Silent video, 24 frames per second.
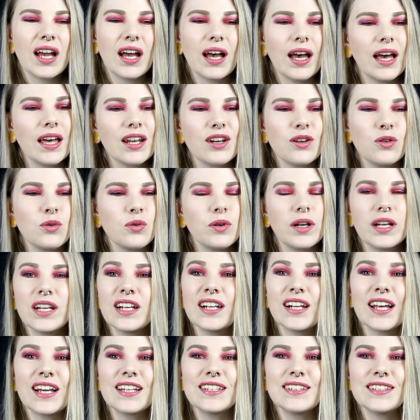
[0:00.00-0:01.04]
I don't really
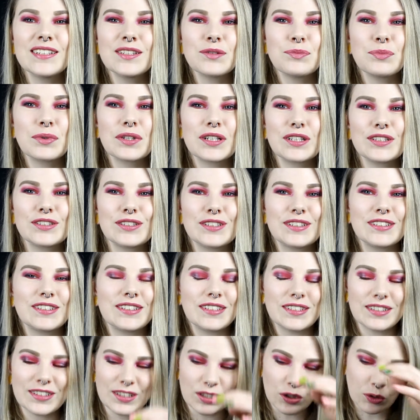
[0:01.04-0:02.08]
like this because this
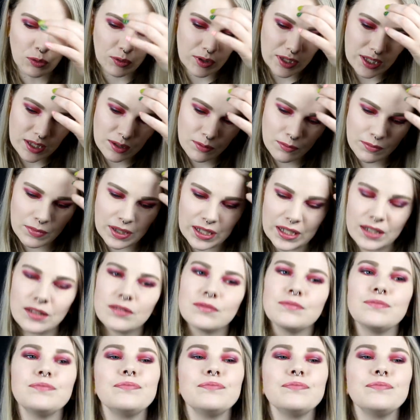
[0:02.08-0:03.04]
is a cream and